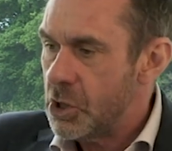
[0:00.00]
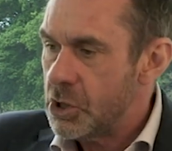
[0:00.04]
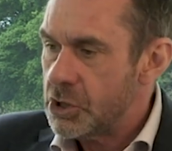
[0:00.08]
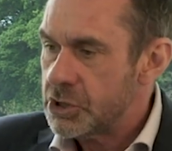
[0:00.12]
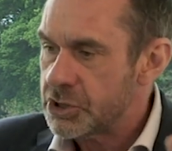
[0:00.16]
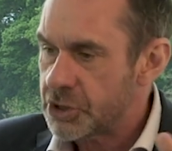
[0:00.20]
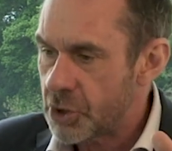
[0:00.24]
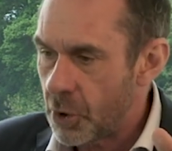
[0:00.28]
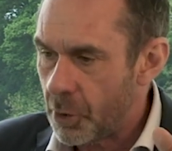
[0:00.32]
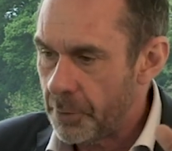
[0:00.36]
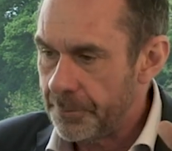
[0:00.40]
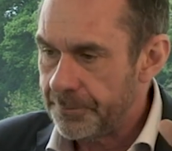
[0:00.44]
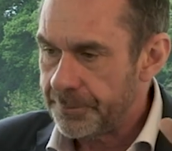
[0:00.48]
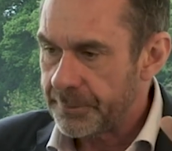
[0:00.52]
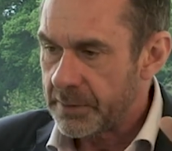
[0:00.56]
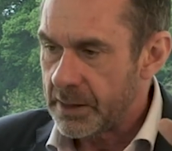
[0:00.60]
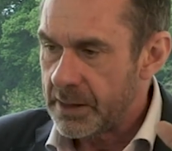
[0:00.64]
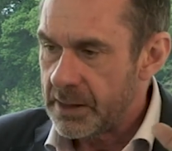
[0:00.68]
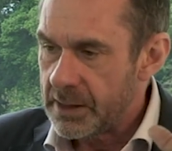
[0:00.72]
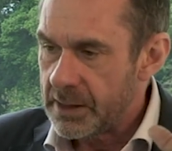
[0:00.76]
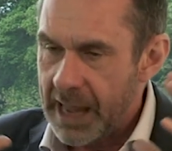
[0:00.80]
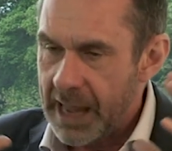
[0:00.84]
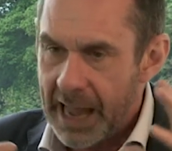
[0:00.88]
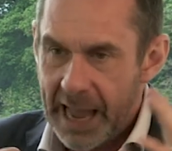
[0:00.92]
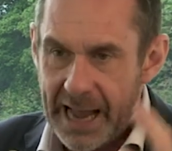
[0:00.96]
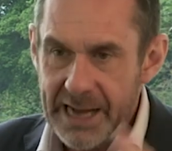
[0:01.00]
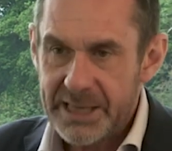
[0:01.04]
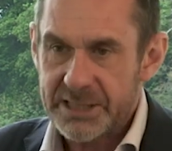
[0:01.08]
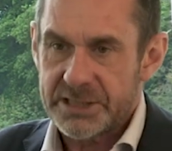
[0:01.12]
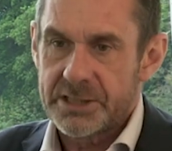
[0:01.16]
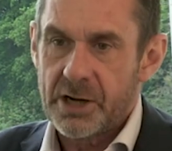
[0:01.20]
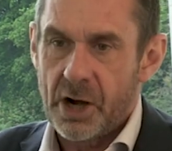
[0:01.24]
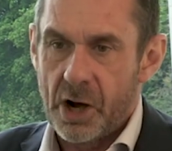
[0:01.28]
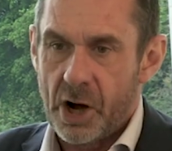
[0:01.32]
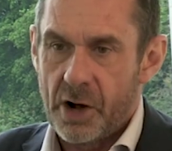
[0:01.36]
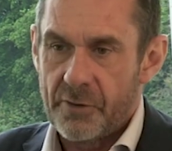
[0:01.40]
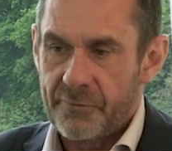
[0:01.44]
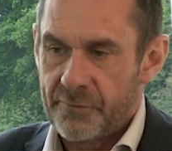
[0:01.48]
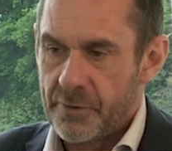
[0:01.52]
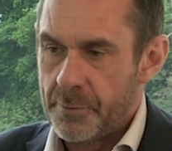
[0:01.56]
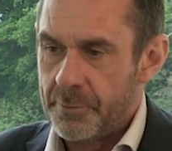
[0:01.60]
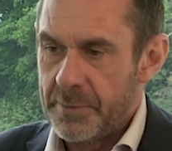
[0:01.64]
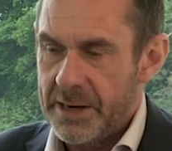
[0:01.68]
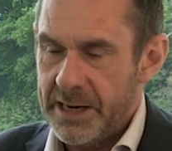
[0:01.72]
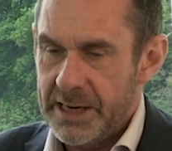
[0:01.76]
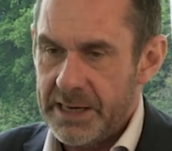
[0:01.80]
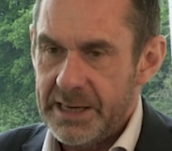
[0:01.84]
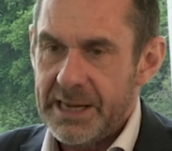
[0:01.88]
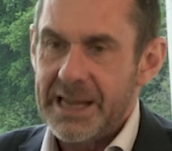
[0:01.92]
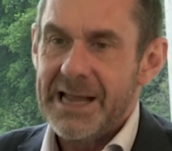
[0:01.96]
So XR, for
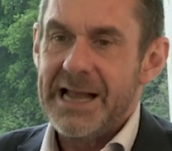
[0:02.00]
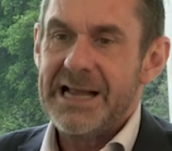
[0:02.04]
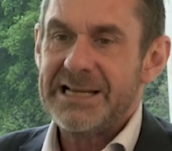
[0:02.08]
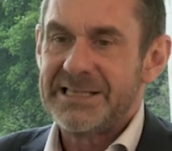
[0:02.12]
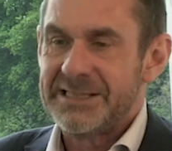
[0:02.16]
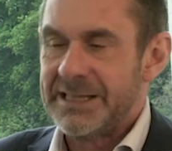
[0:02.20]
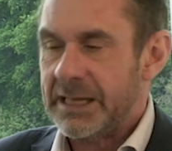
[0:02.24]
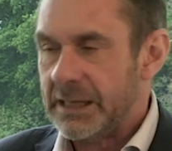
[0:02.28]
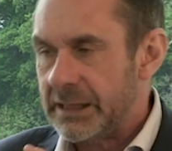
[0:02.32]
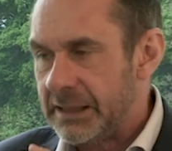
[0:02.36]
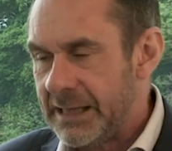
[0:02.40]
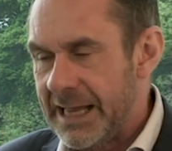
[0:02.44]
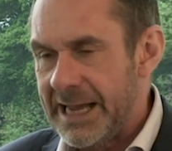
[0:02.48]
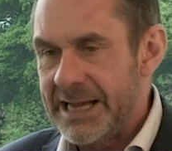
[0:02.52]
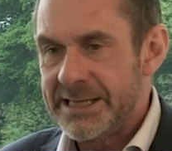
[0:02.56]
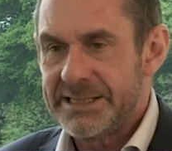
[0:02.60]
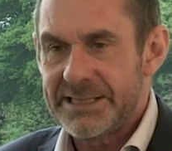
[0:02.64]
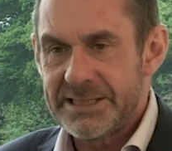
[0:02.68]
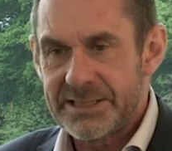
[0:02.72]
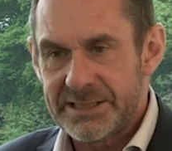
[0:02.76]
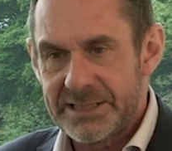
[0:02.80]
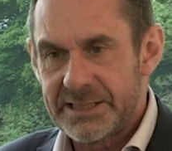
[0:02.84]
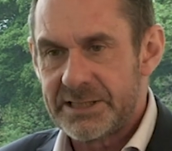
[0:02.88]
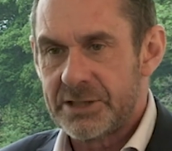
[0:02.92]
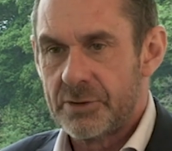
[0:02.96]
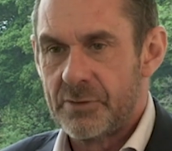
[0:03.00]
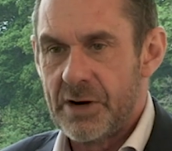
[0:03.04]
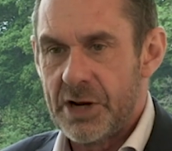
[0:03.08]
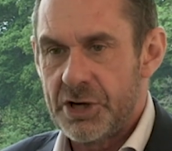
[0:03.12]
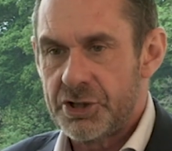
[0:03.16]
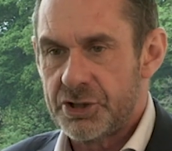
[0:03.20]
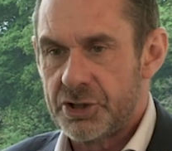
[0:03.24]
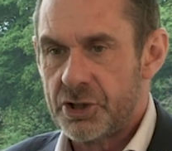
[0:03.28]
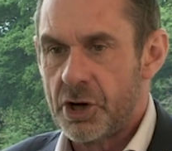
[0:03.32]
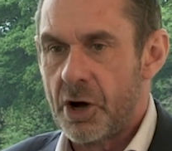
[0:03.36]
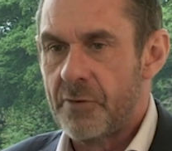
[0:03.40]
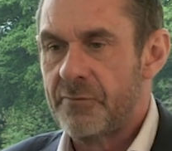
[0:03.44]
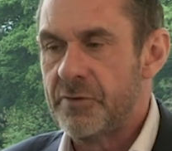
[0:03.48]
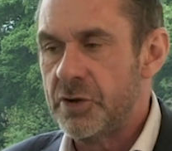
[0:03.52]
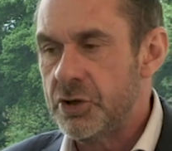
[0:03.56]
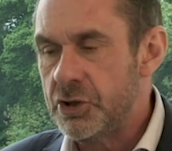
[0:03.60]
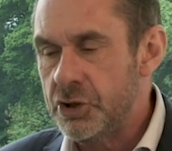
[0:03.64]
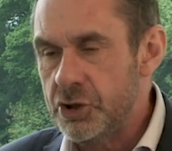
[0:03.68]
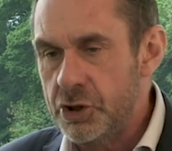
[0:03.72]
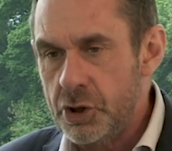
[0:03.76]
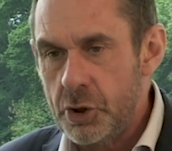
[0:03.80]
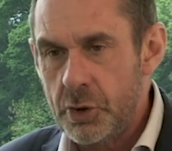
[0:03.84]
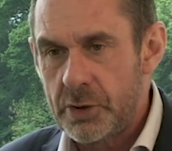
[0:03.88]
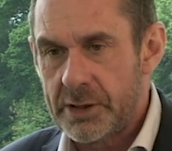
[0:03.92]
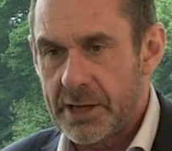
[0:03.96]
me, is the latest iteration of the
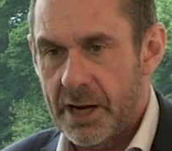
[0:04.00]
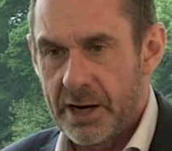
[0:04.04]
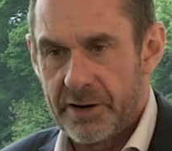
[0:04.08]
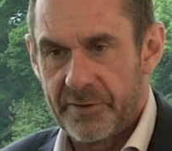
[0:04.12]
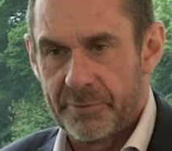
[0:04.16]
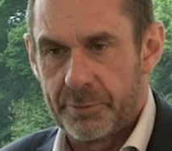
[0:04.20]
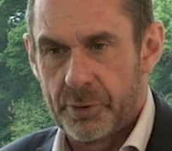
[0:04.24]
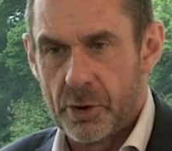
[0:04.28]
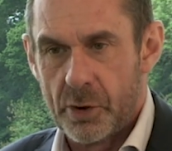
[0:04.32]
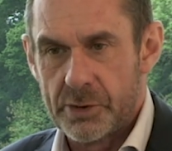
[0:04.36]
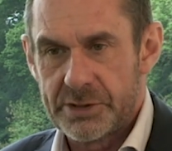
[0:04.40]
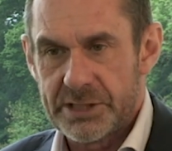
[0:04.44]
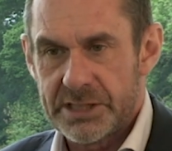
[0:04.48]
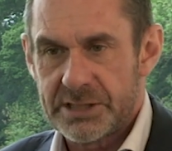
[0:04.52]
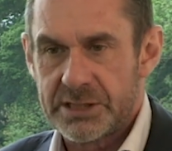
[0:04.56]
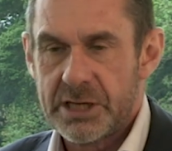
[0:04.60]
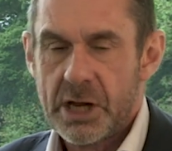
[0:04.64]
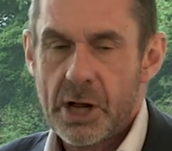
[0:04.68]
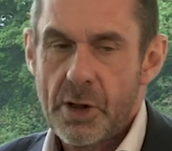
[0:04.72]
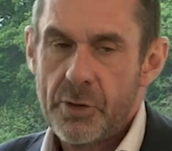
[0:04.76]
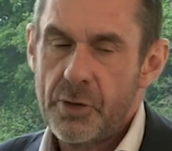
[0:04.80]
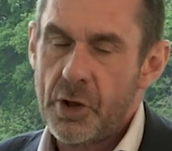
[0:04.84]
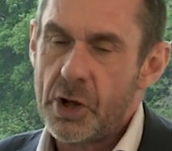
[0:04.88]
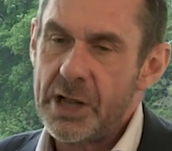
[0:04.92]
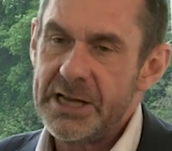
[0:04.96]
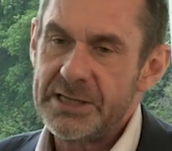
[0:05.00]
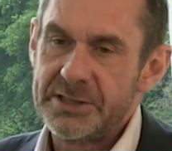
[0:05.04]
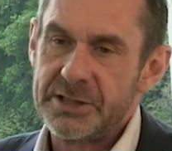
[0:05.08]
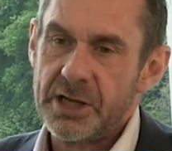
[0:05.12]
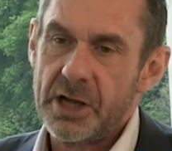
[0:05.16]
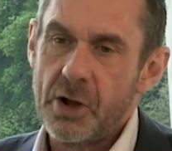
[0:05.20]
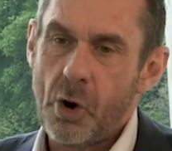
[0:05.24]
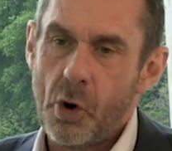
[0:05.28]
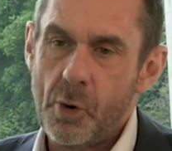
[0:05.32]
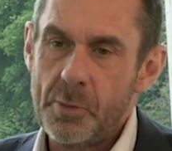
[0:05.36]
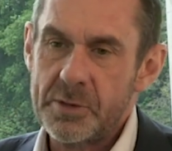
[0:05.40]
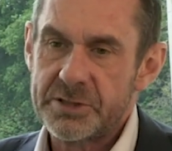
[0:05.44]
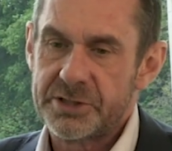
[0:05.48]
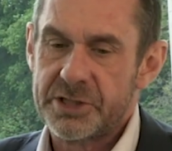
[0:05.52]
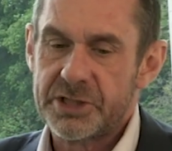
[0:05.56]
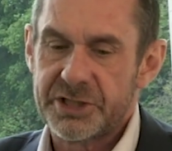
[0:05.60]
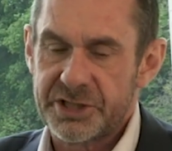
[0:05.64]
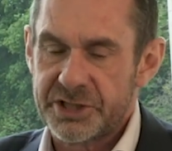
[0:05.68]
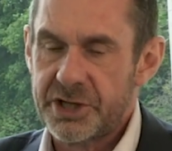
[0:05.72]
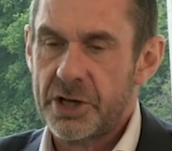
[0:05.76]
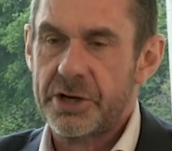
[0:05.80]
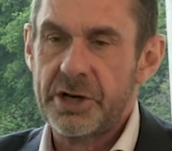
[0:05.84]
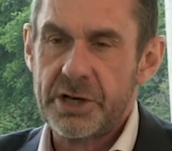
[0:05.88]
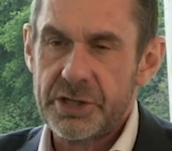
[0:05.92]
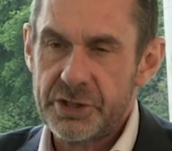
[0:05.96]
new kind of protest that is almost the
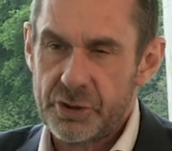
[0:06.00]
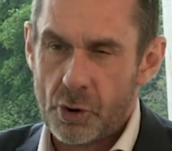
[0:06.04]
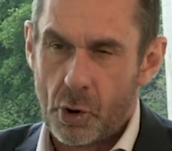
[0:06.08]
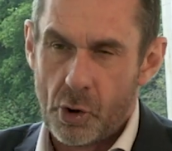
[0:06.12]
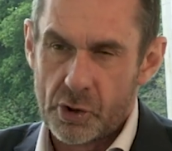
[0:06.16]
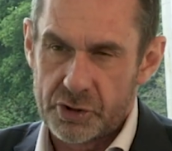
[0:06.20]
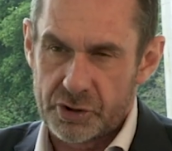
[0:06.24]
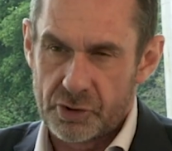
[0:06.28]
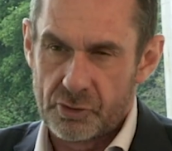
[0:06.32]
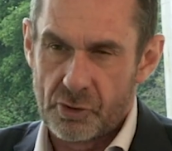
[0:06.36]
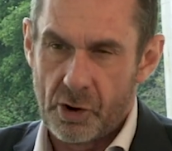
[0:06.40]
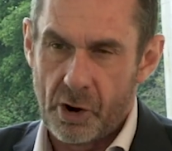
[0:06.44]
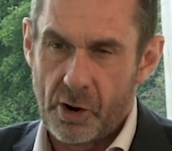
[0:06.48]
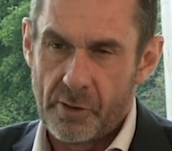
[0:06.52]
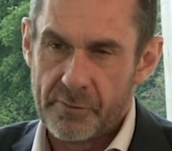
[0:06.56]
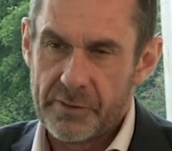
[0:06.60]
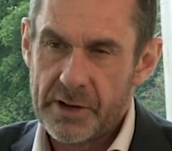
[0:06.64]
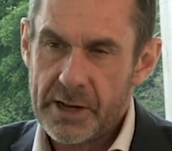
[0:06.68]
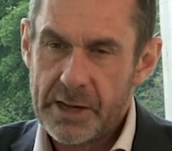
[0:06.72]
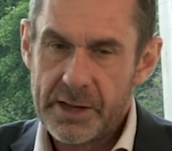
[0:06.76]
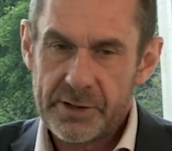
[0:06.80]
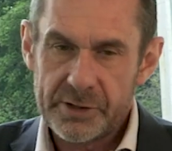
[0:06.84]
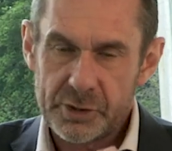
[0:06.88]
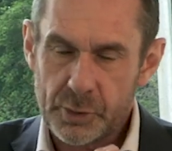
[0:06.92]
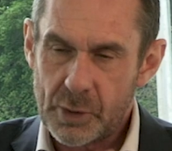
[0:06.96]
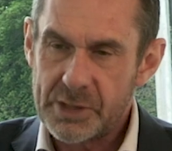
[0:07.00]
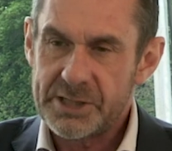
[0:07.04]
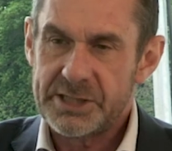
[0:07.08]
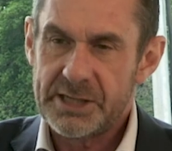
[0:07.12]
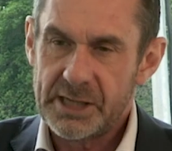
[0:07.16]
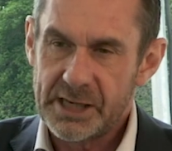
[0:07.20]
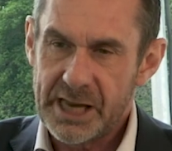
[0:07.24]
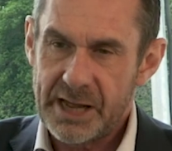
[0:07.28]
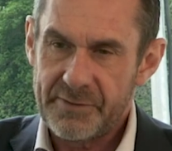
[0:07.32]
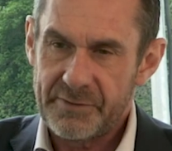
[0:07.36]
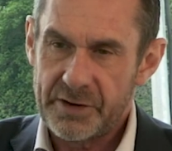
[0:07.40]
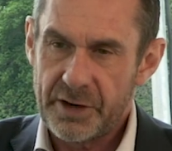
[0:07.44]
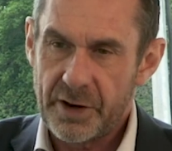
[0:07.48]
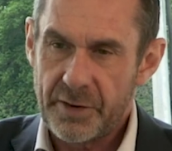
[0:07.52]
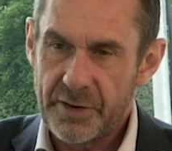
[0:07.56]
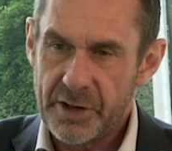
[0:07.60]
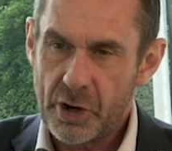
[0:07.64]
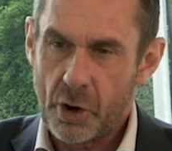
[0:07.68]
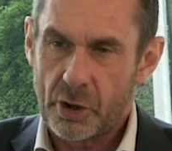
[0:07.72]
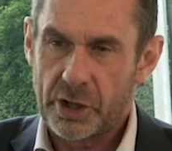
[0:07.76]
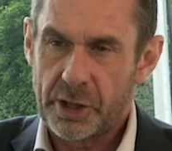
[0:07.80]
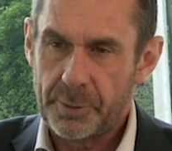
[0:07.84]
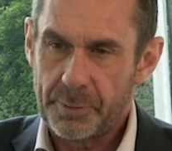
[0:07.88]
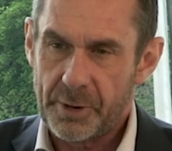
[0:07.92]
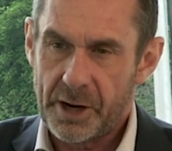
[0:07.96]
son and daughter of 2011 and the
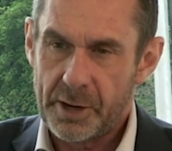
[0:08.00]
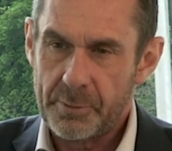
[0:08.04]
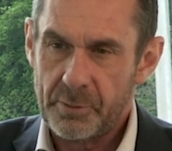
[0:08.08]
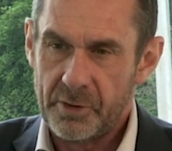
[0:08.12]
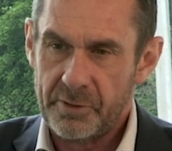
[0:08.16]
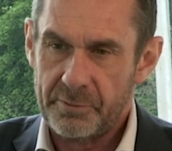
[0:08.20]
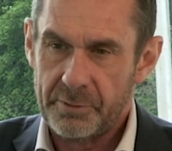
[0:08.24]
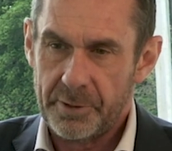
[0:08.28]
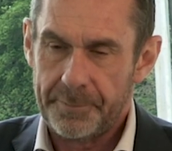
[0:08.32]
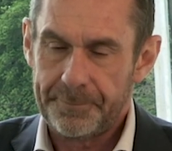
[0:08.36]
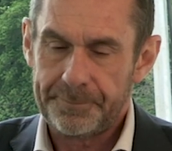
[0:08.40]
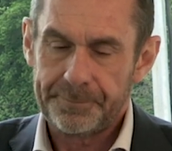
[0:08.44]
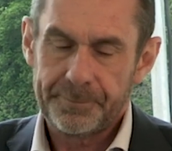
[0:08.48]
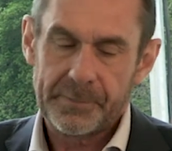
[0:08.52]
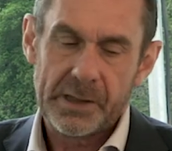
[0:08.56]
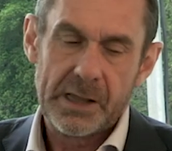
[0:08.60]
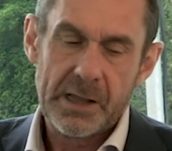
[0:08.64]
Occupy movement.